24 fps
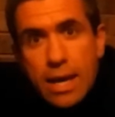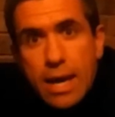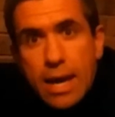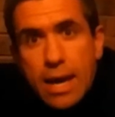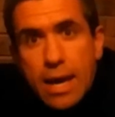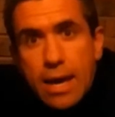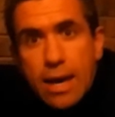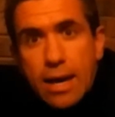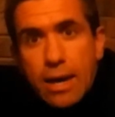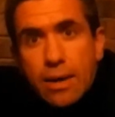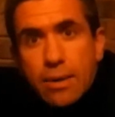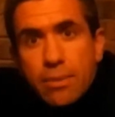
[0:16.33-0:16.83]

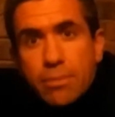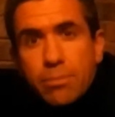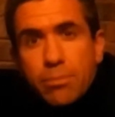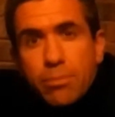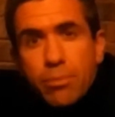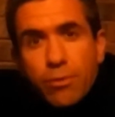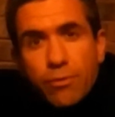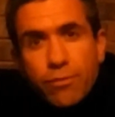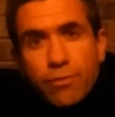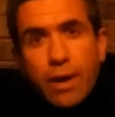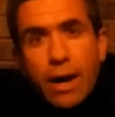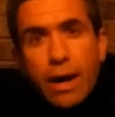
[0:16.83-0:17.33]
and
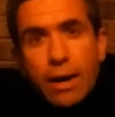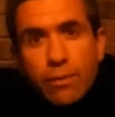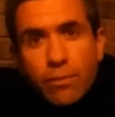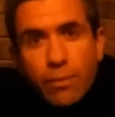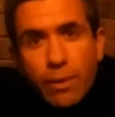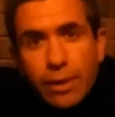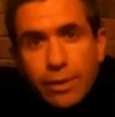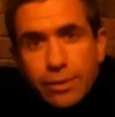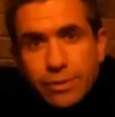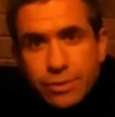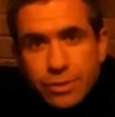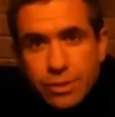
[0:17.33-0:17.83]
provide
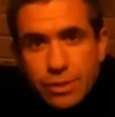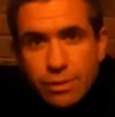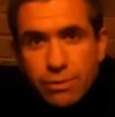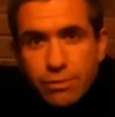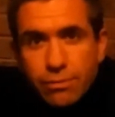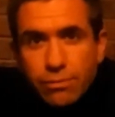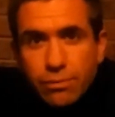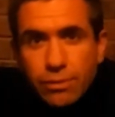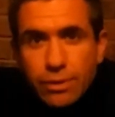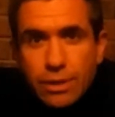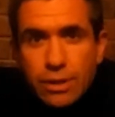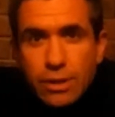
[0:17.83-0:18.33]

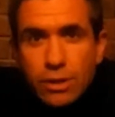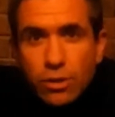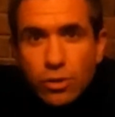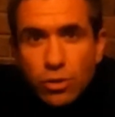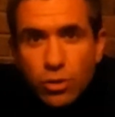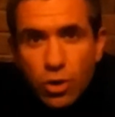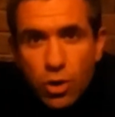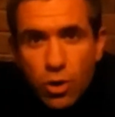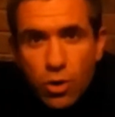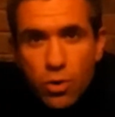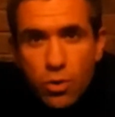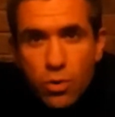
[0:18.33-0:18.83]
relatively
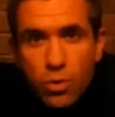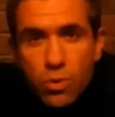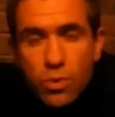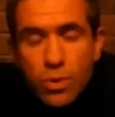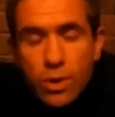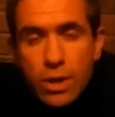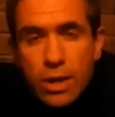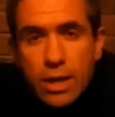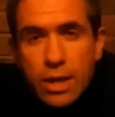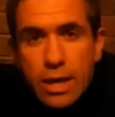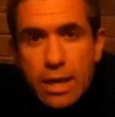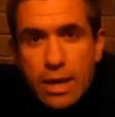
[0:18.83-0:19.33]
low
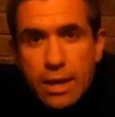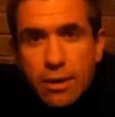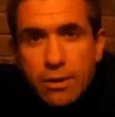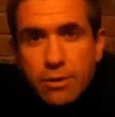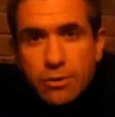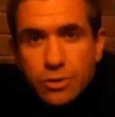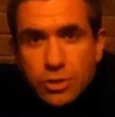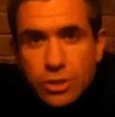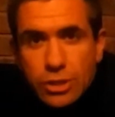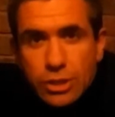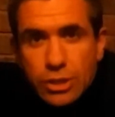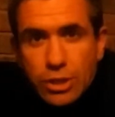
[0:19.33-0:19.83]

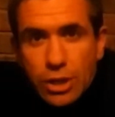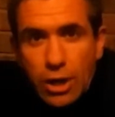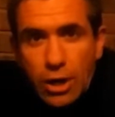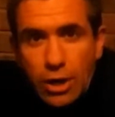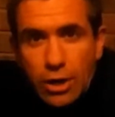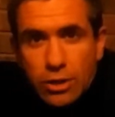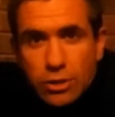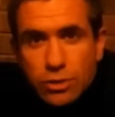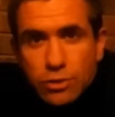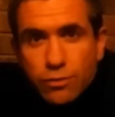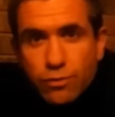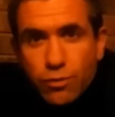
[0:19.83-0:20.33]
energy
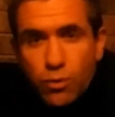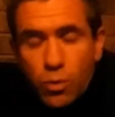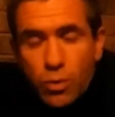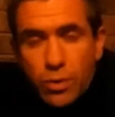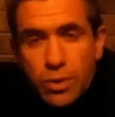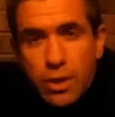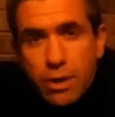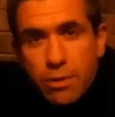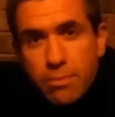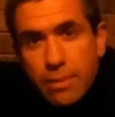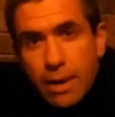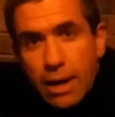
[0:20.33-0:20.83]
cost for
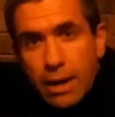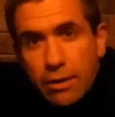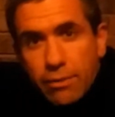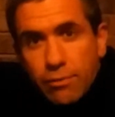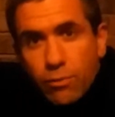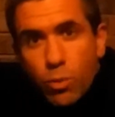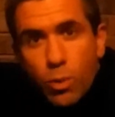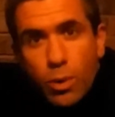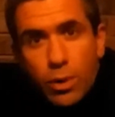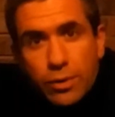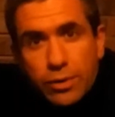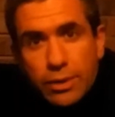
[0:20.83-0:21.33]
the amount of
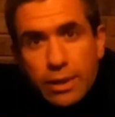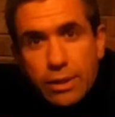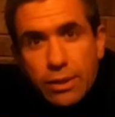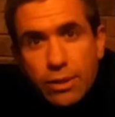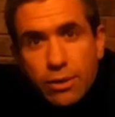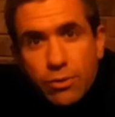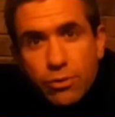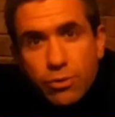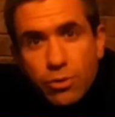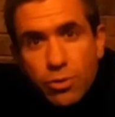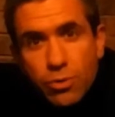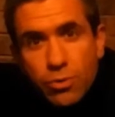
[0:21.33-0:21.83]
work that they're
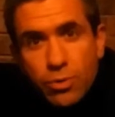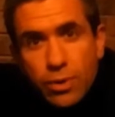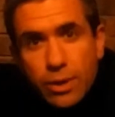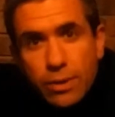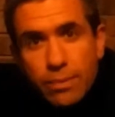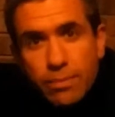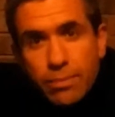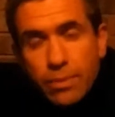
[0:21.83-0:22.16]
doing.